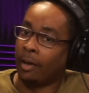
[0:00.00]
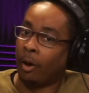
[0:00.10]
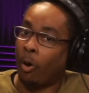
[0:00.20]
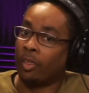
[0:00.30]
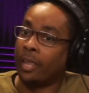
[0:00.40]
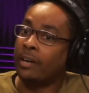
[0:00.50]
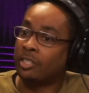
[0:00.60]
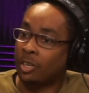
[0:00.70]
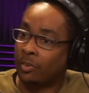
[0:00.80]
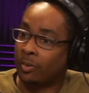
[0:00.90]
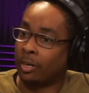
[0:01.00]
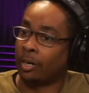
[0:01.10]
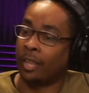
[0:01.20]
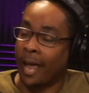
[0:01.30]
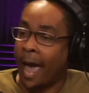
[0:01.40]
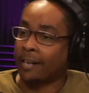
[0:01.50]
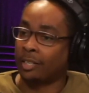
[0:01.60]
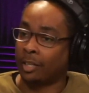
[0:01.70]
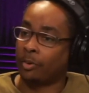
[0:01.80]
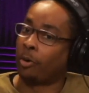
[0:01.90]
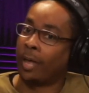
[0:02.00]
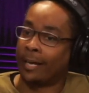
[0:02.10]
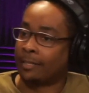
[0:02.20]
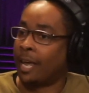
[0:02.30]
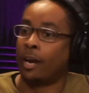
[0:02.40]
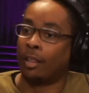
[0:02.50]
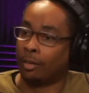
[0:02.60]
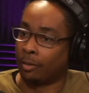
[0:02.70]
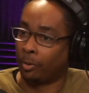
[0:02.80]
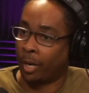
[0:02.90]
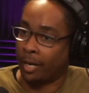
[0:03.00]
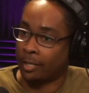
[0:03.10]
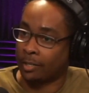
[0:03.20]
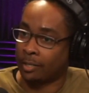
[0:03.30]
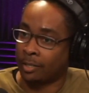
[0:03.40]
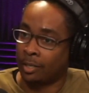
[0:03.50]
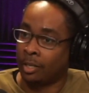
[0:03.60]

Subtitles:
on their server, they actually throw like 10 other locations.